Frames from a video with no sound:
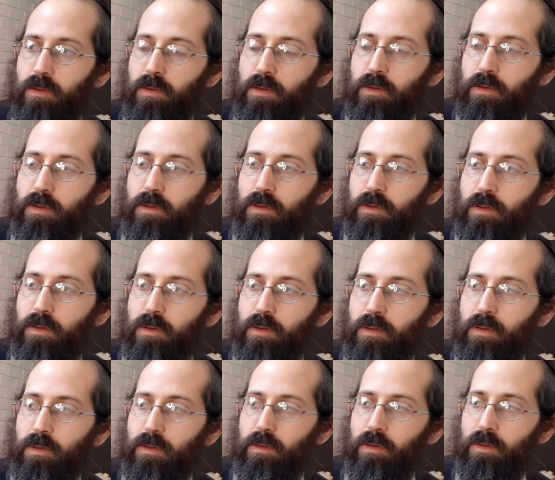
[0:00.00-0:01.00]

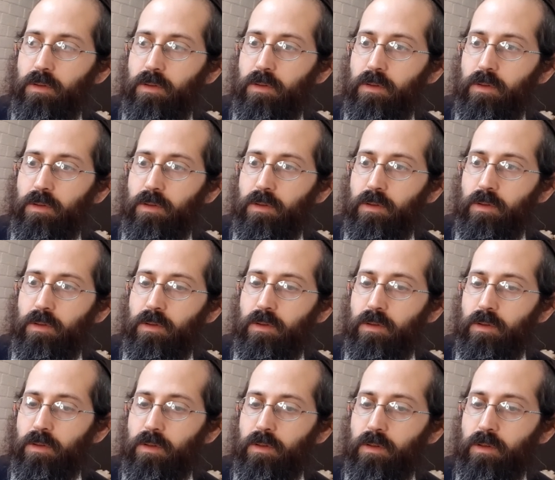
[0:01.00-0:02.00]

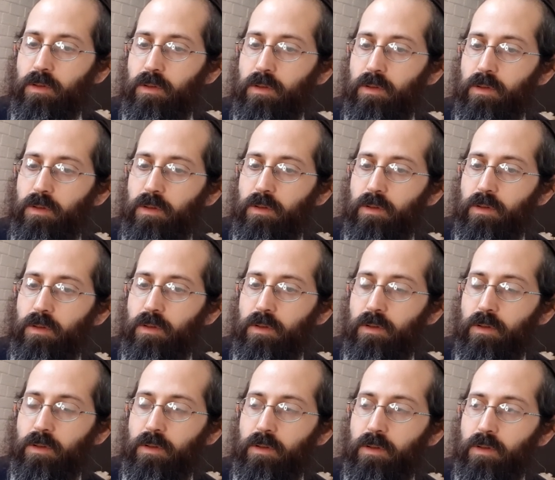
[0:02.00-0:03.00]

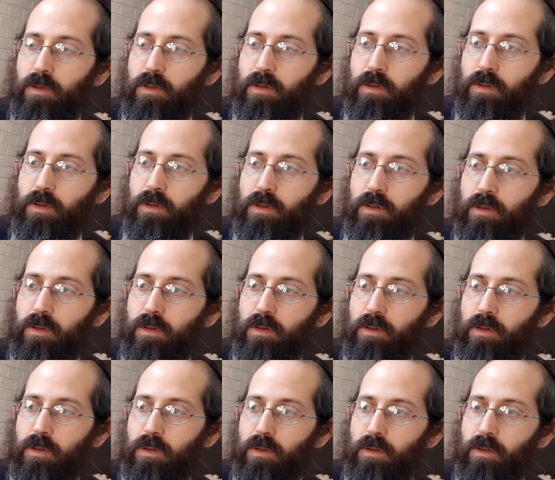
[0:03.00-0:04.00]

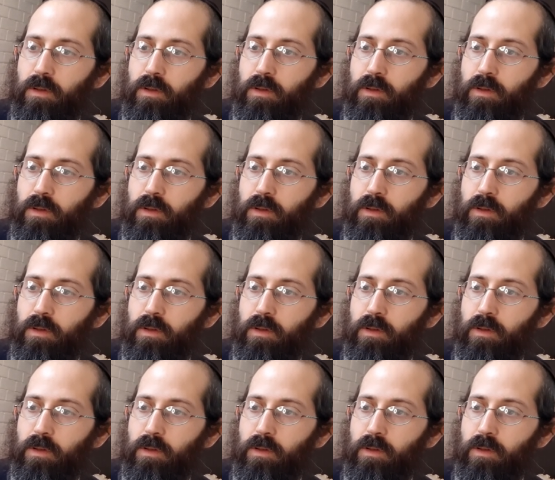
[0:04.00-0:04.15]
(silent)